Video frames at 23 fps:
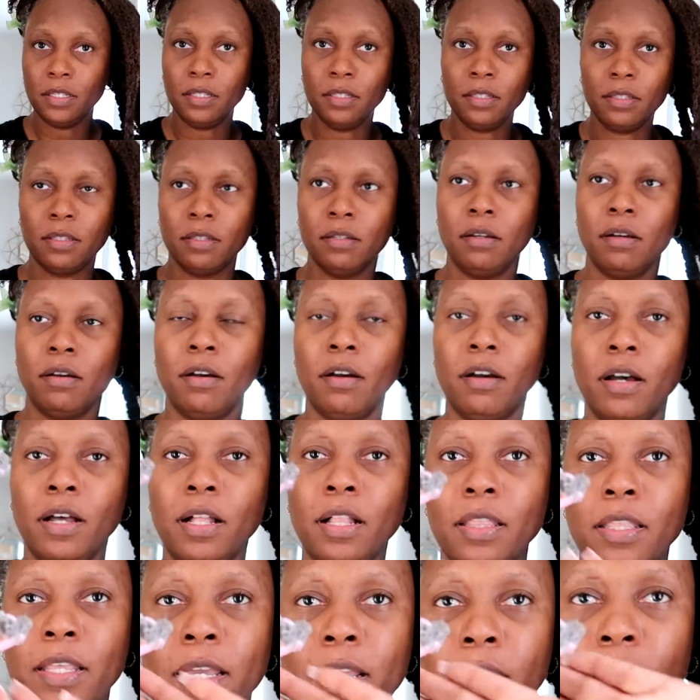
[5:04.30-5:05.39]
is
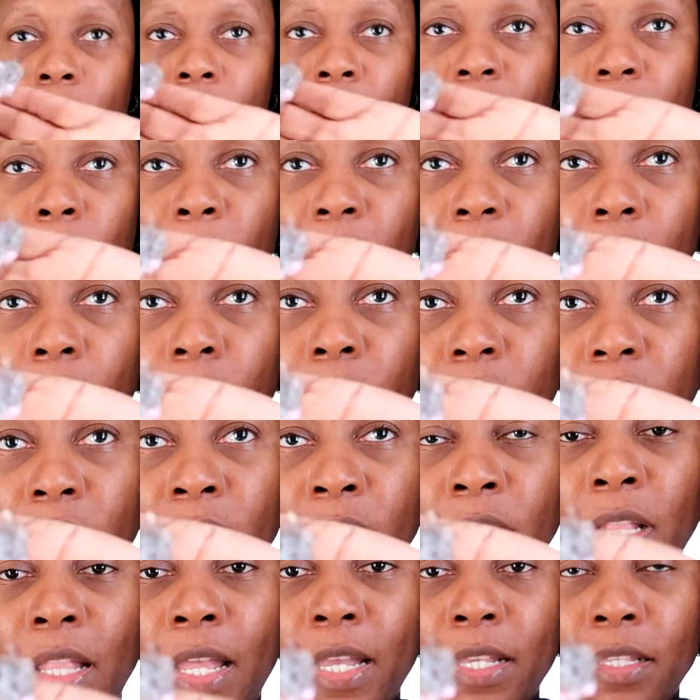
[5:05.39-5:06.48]
all that came out. It
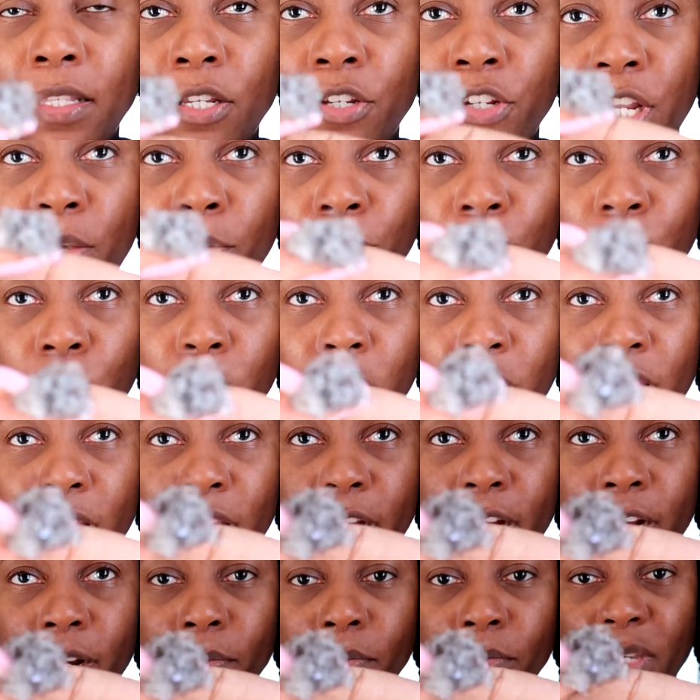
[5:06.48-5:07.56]
still has the shampoo on
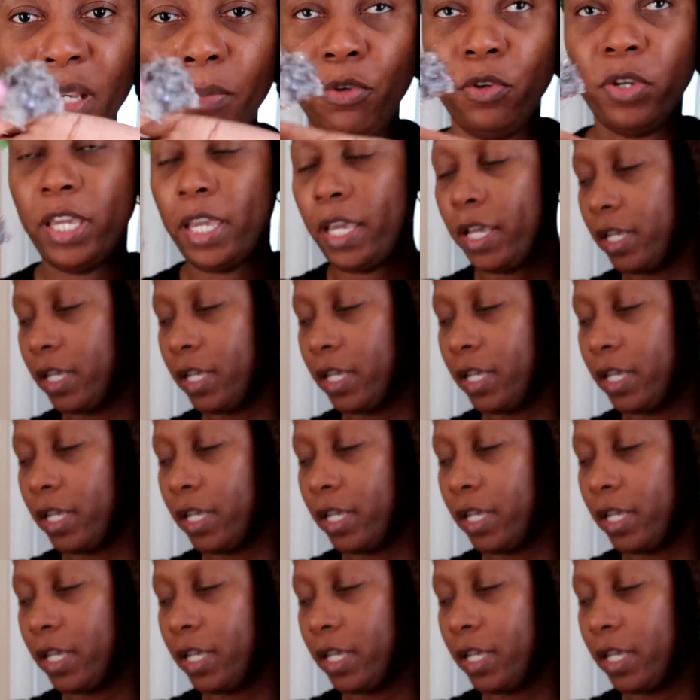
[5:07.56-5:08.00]
there. Maybe you